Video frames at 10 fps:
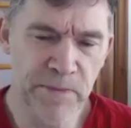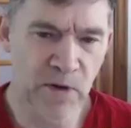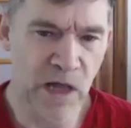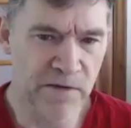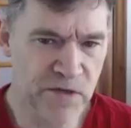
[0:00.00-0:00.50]

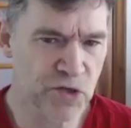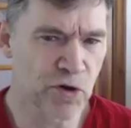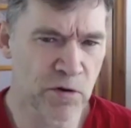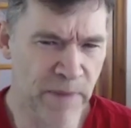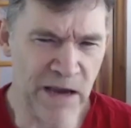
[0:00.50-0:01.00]
have
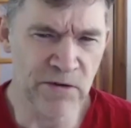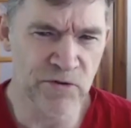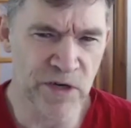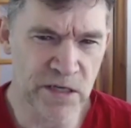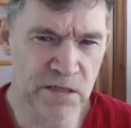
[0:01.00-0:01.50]
strong
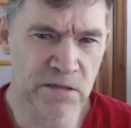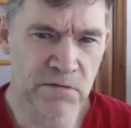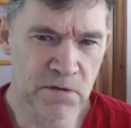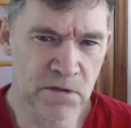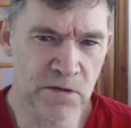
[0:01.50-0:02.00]
boundaries.
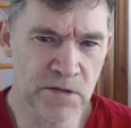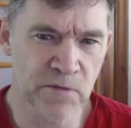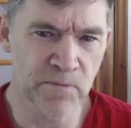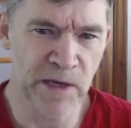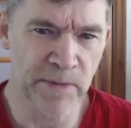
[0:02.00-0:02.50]
You know,
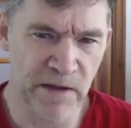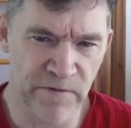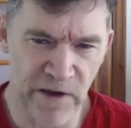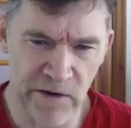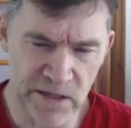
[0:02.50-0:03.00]
some people have
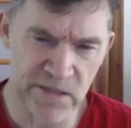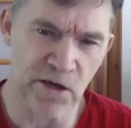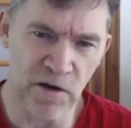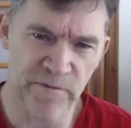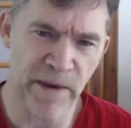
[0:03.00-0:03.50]
very
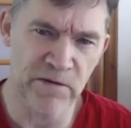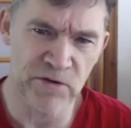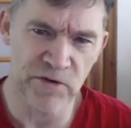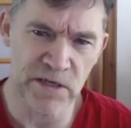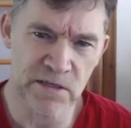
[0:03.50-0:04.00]
soft
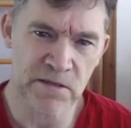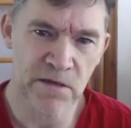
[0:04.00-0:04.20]
boundaries.